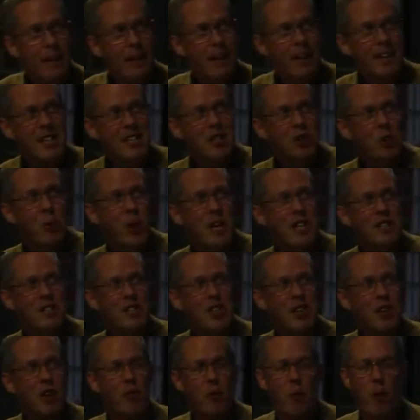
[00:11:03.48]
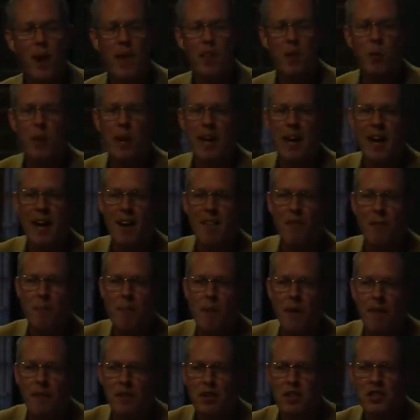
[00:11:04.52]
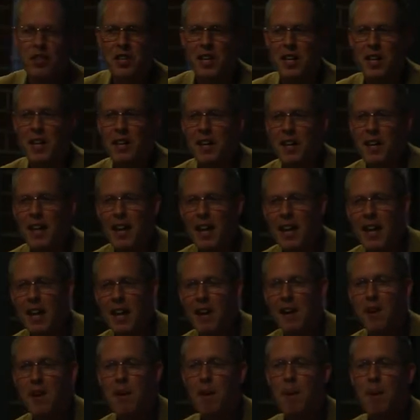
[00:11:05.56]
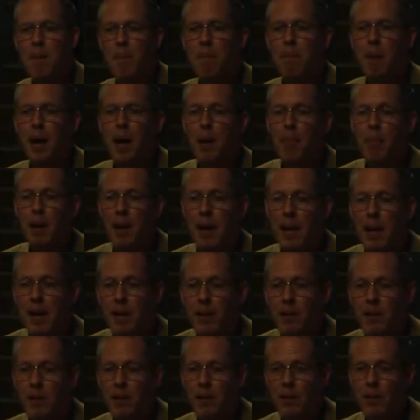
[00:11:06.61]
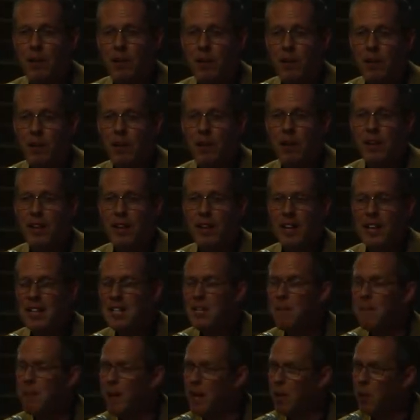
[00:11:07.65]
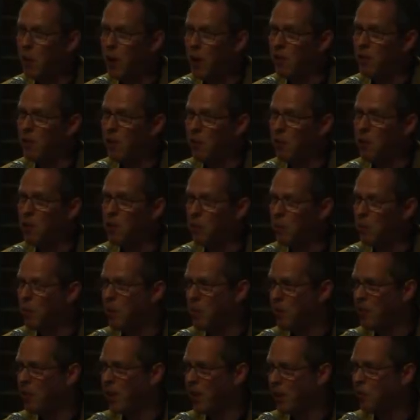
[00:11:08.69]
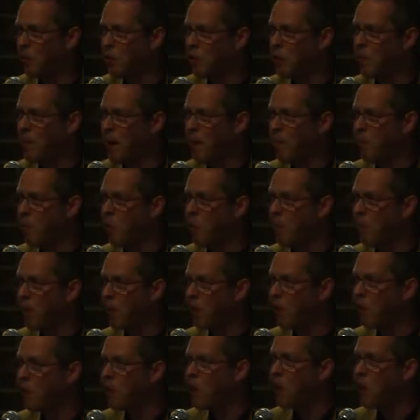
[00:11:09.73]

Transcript: And this question of whether we have privacy in public is a big question, which, which I'll talk about more, because